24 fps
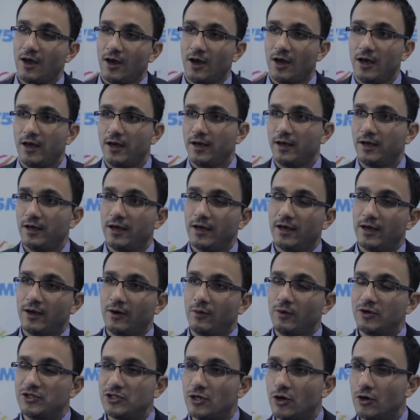Uh,
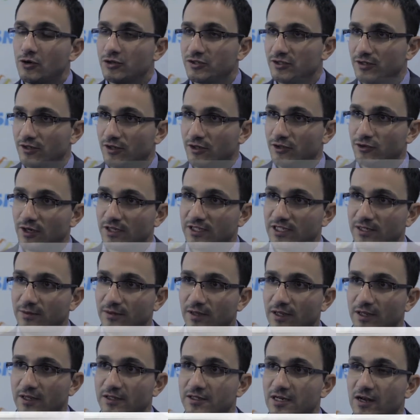we chose to exhibit
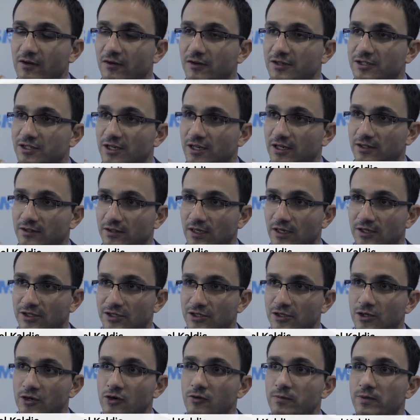at the Travel Tech
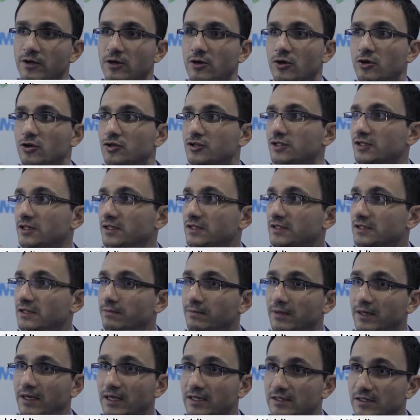Show because it's the
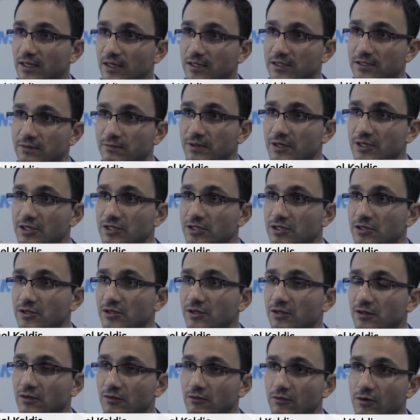biggest exhibition
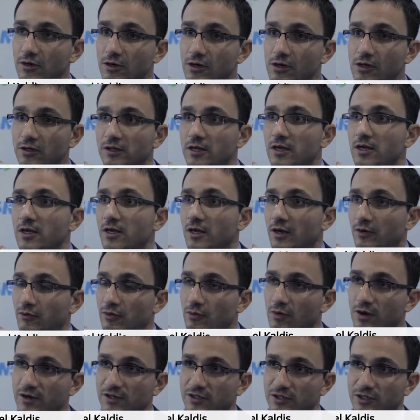in the world. We
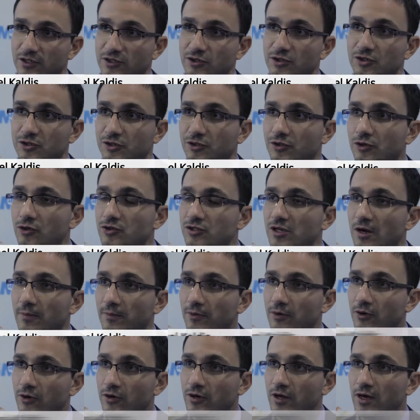wanted to introduce our
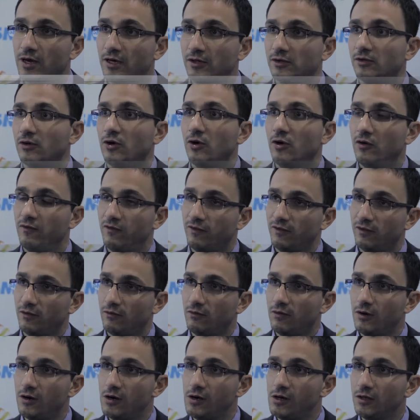product all over the
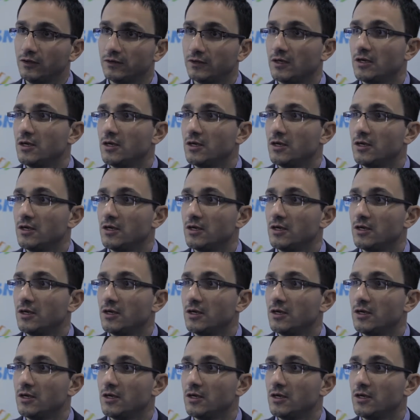world,